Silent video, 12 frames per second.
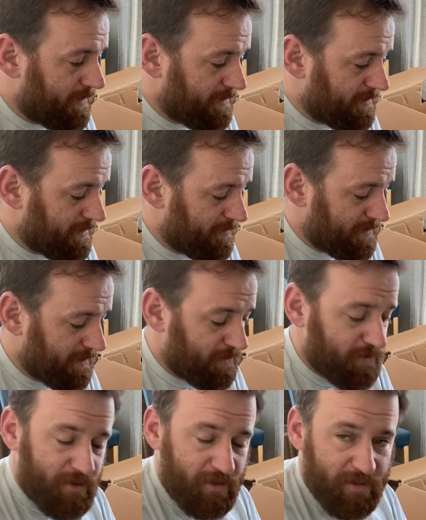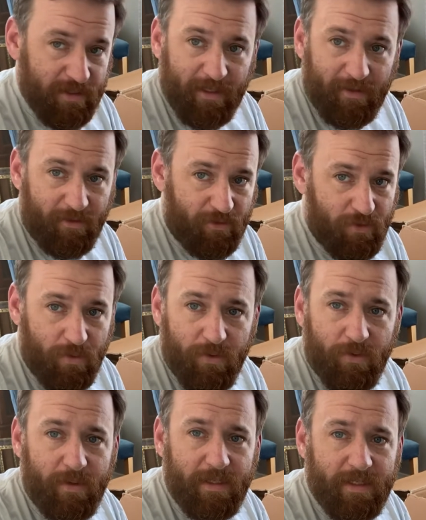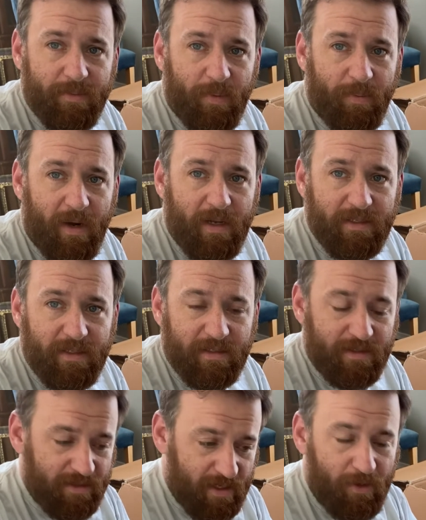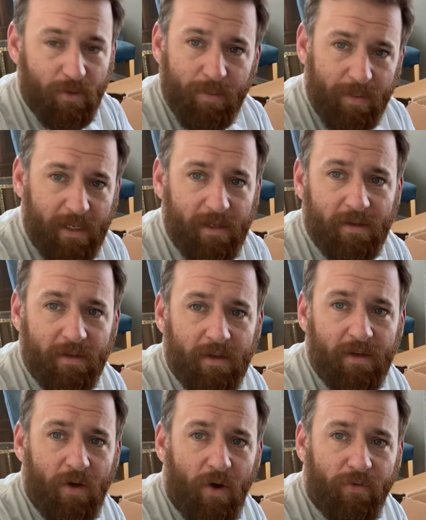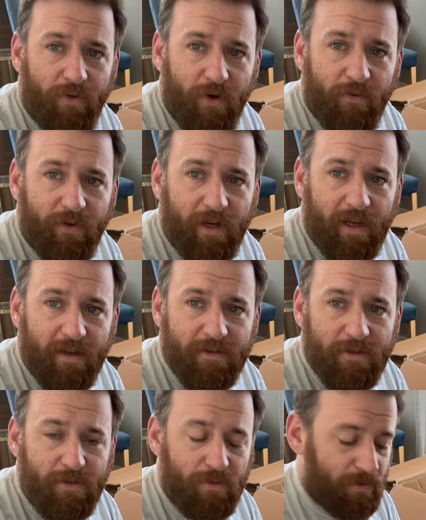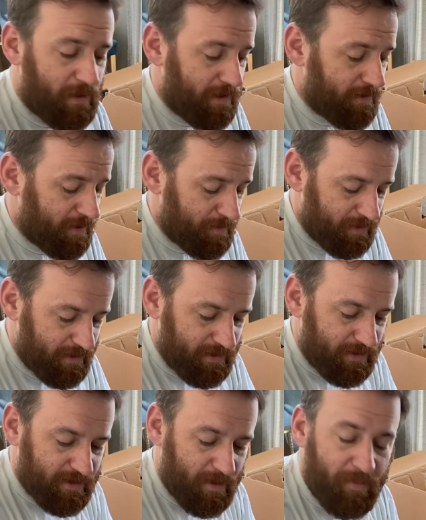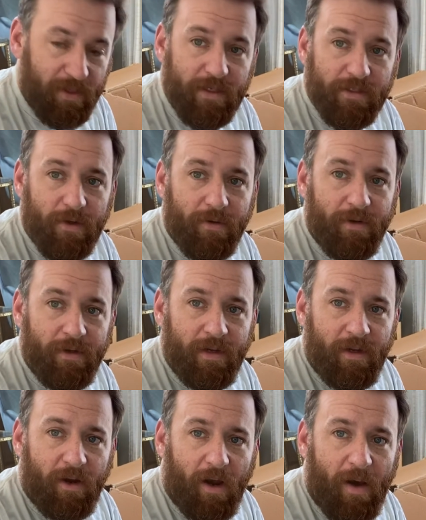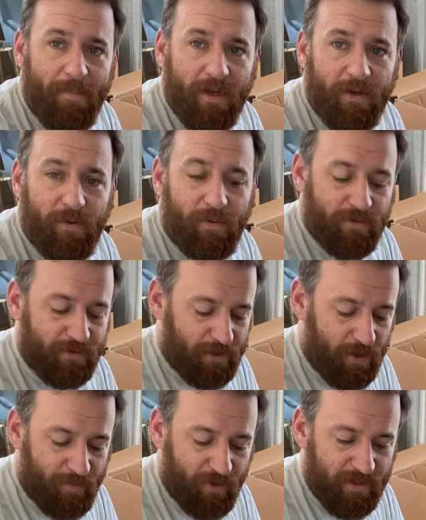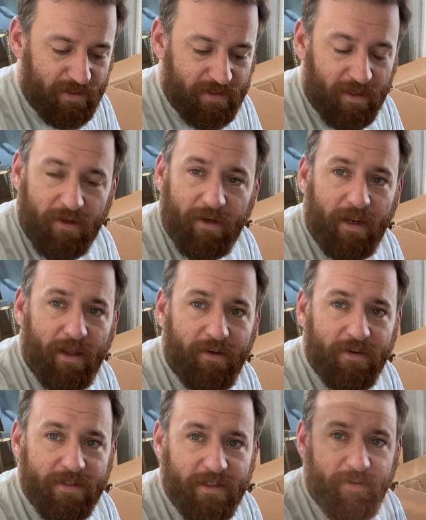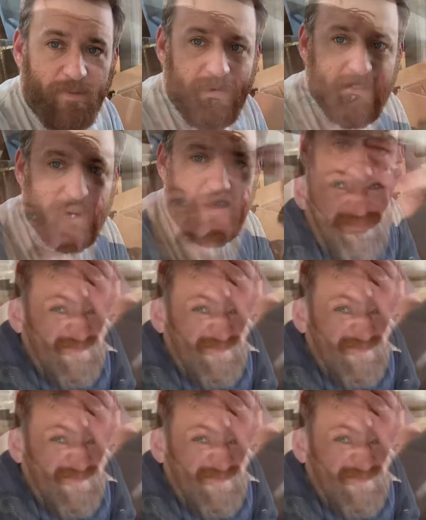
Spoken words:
seems like there's just like 2 or 3 simple processes that you repeat over and over again to complete the assembly. So I'm gonna start putting this sucker together and see if I missed anything.